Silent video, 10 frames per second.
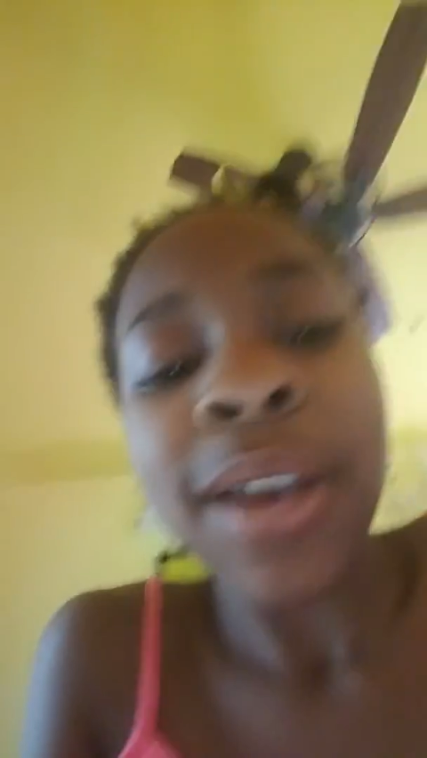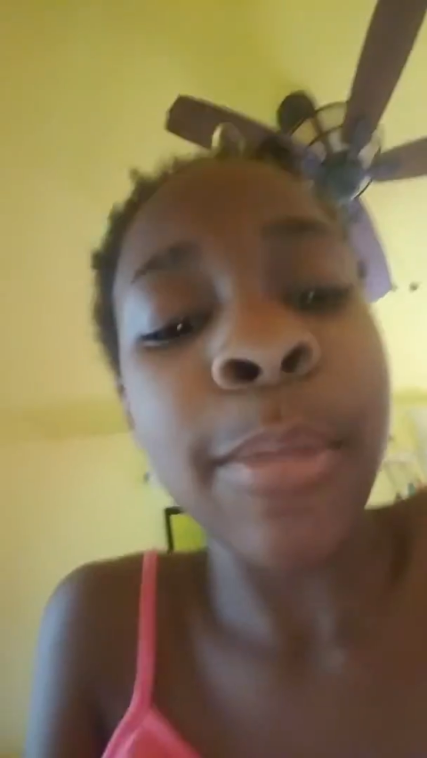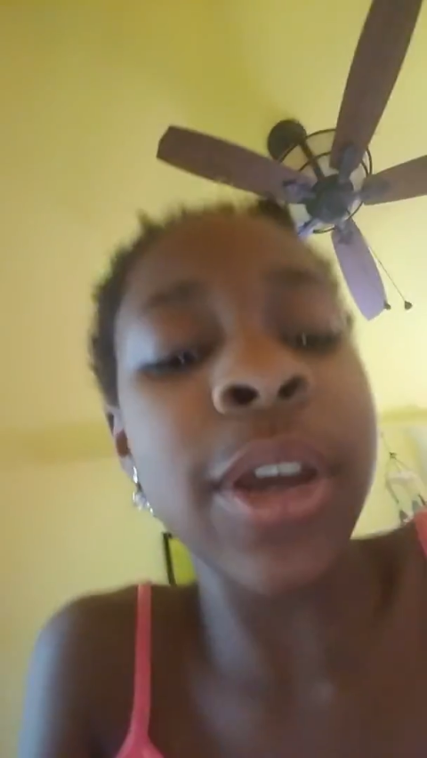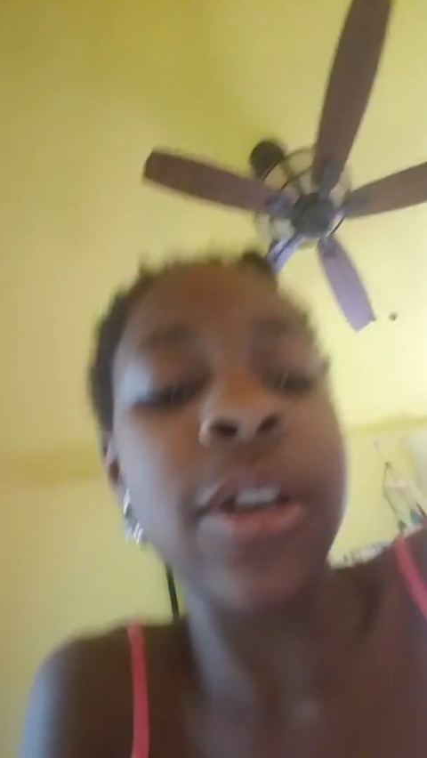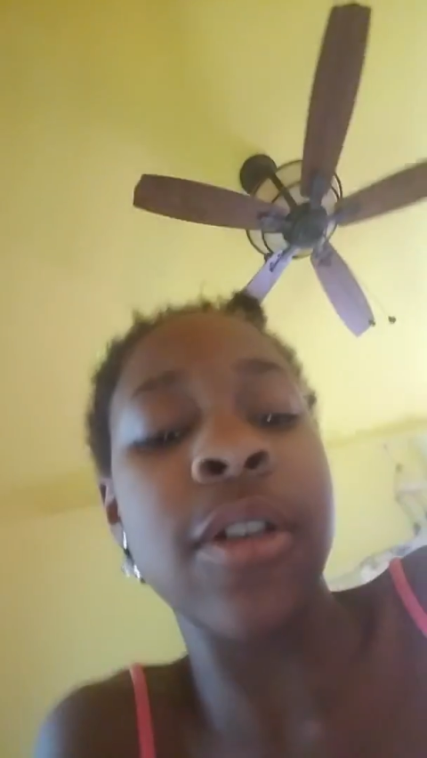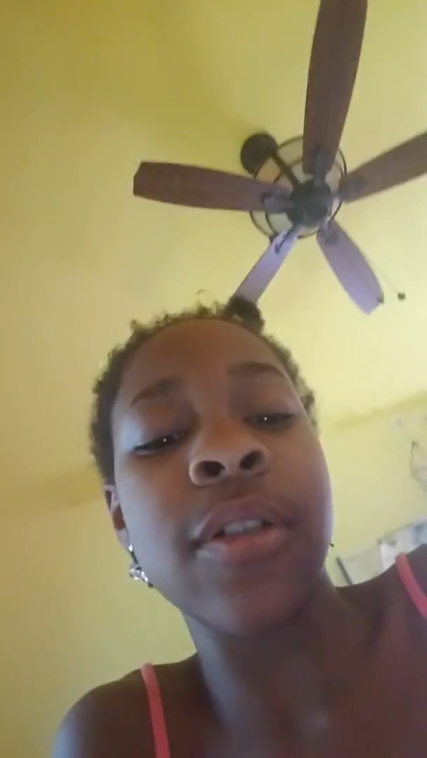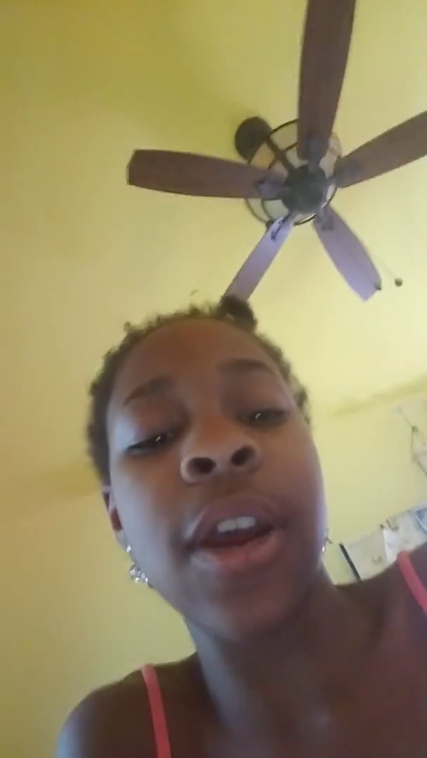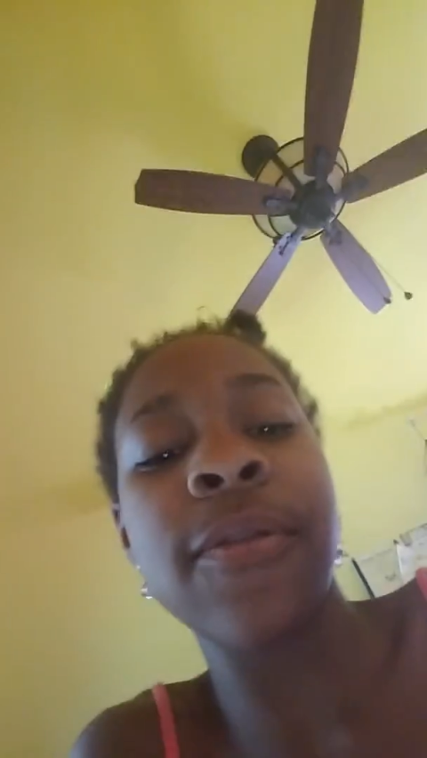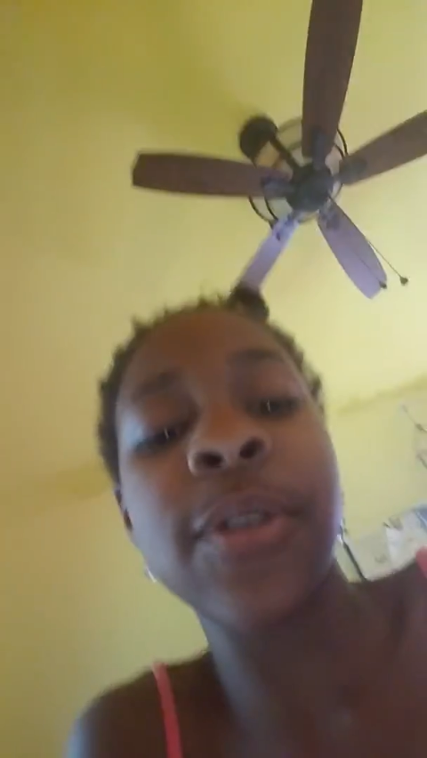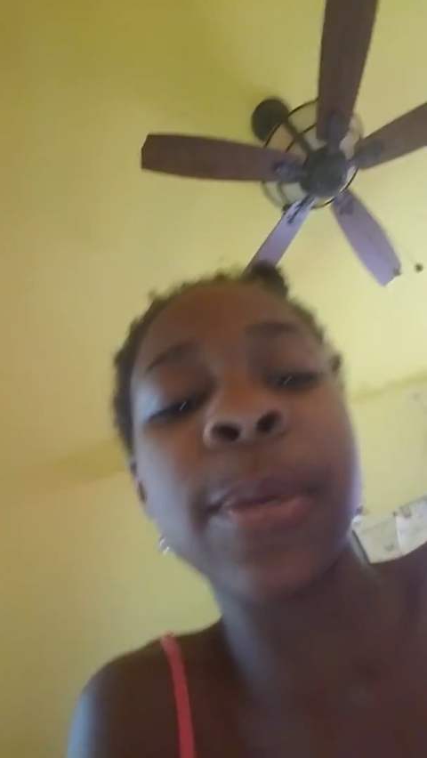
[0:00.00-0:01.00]
But you don't
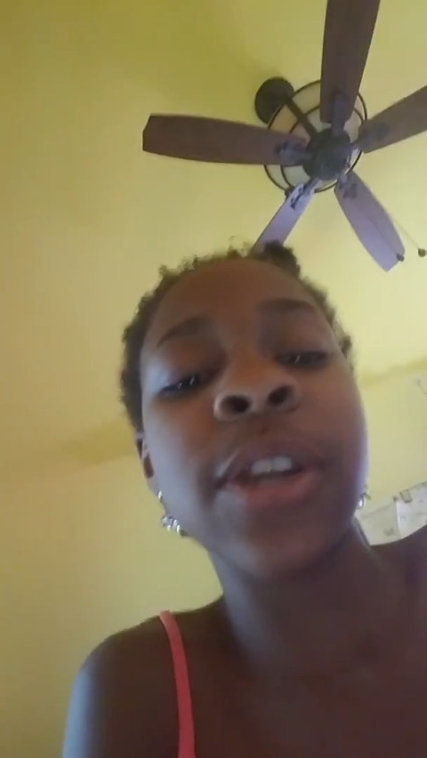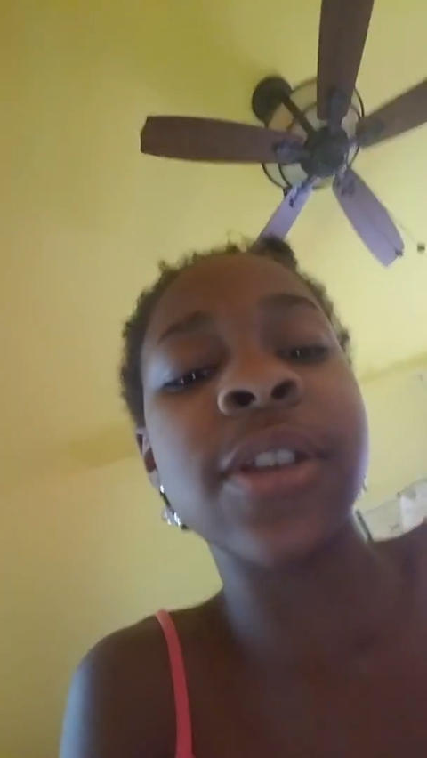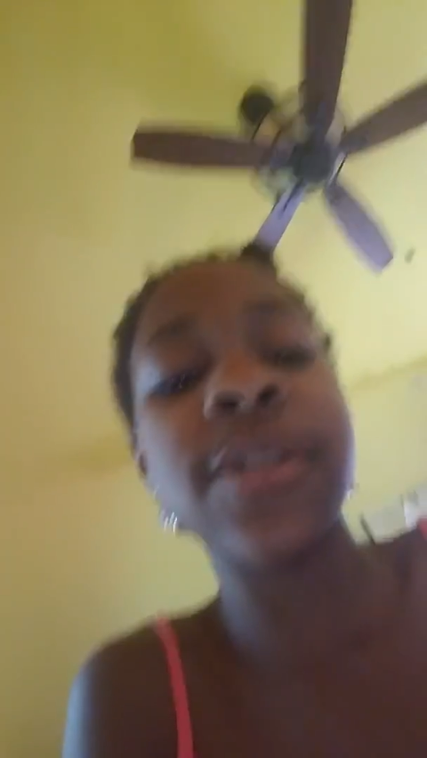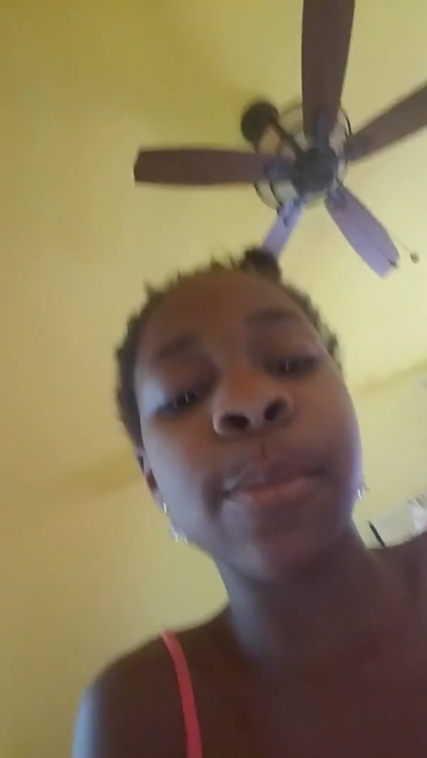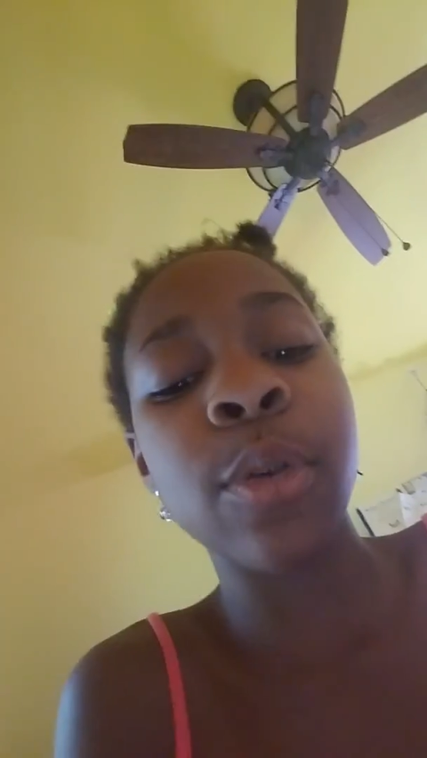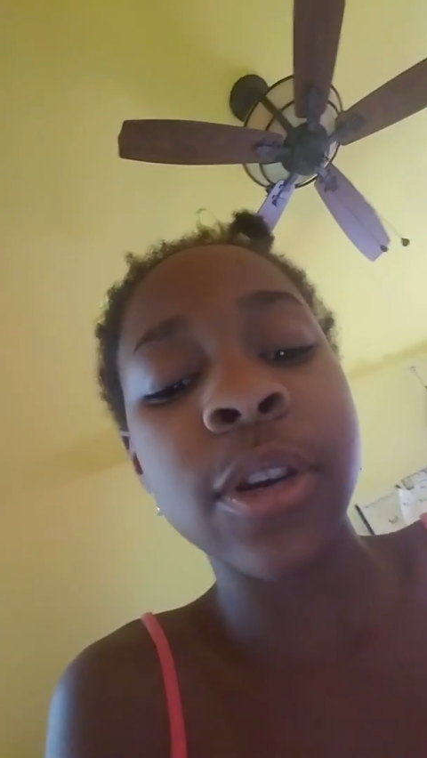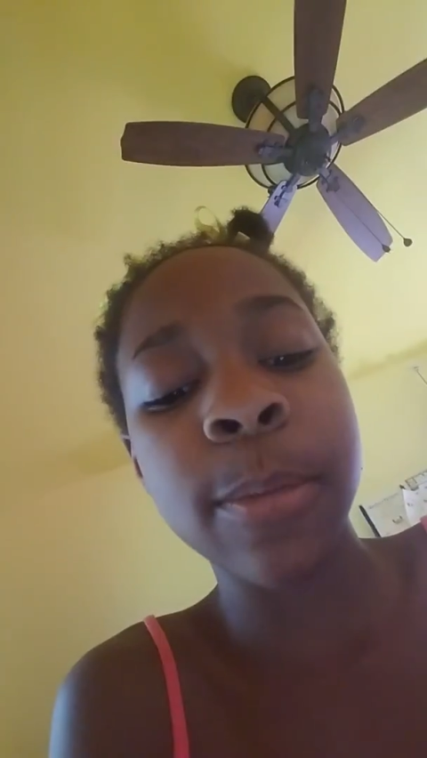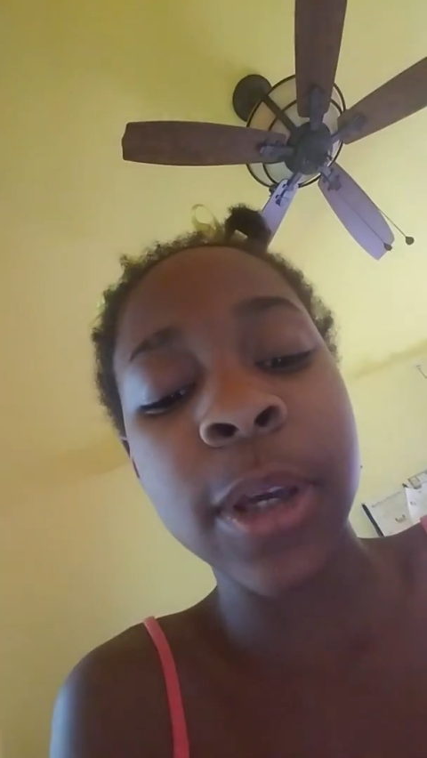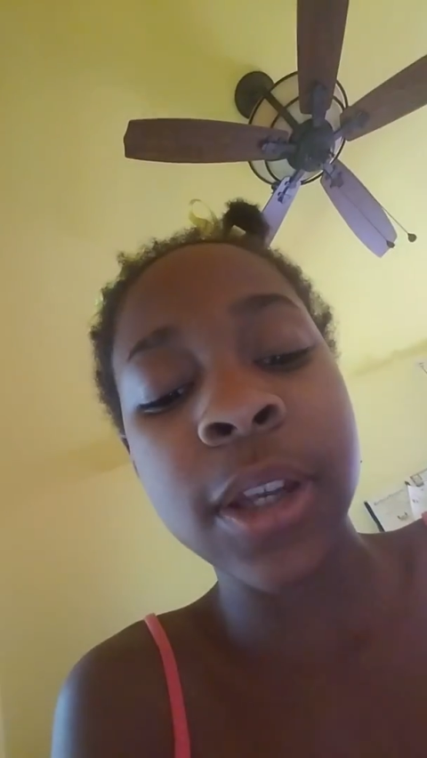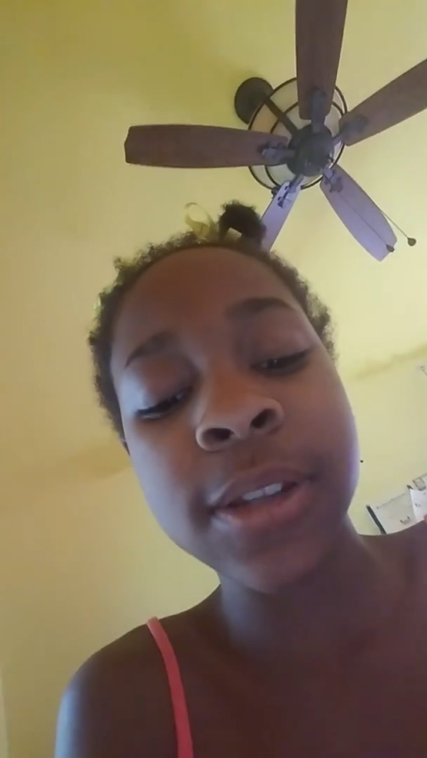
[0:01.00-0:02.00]
have to be disappointed
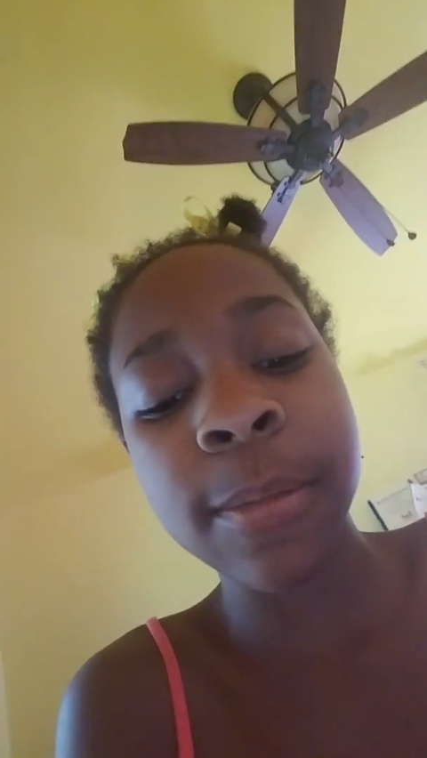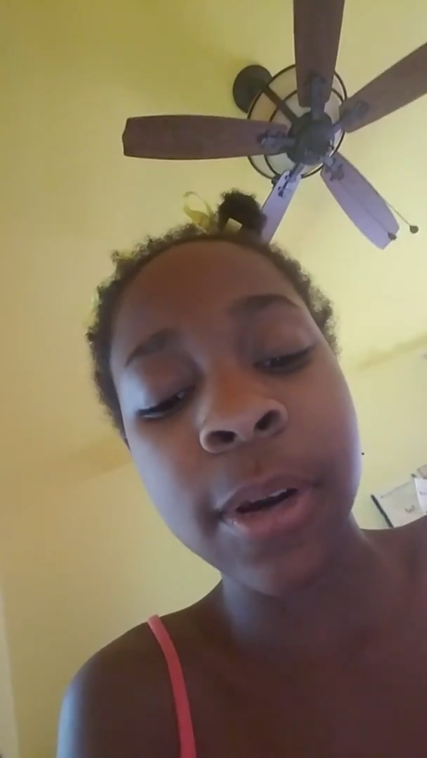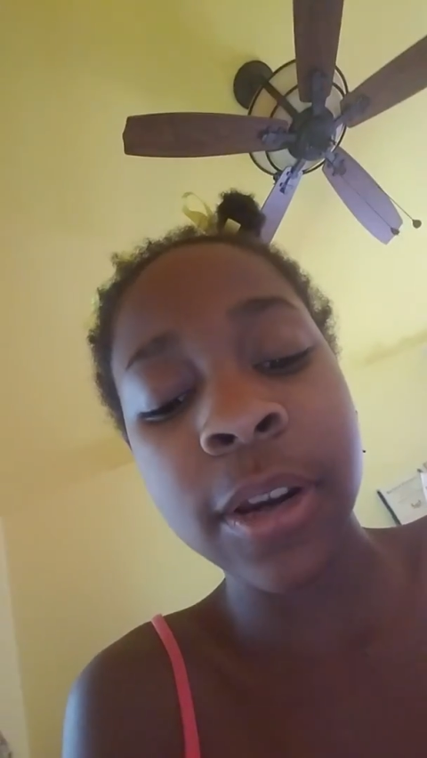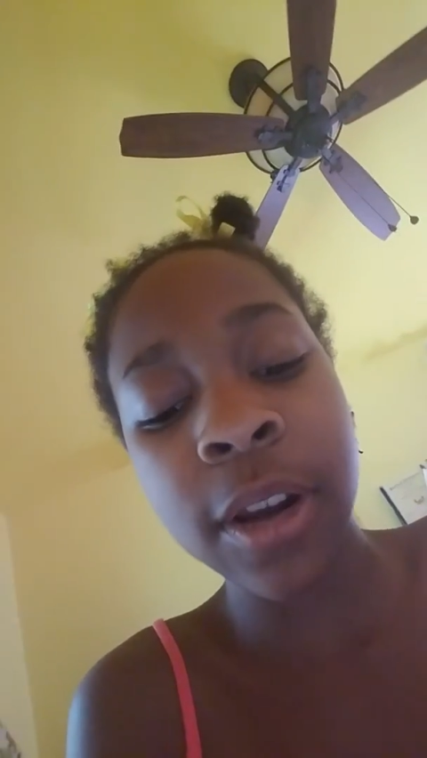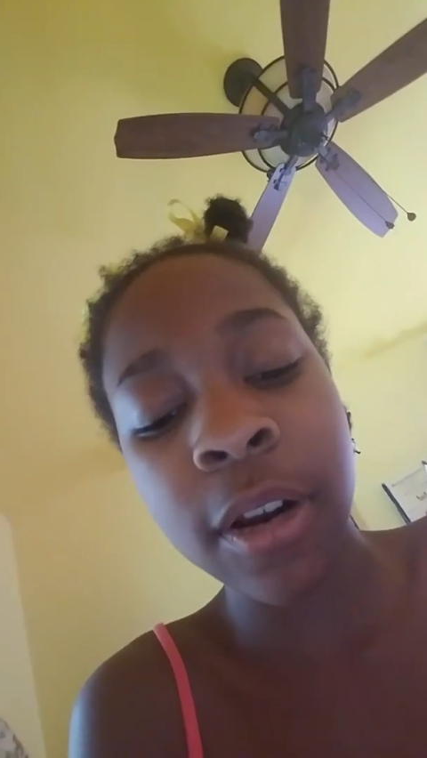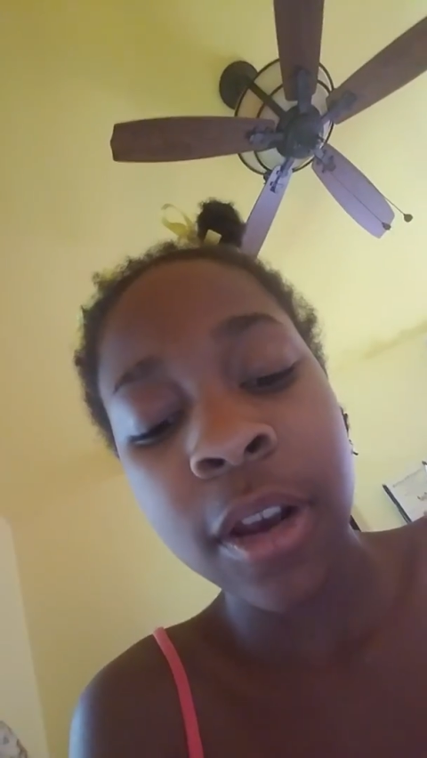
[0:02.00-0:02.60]
because I'm right here.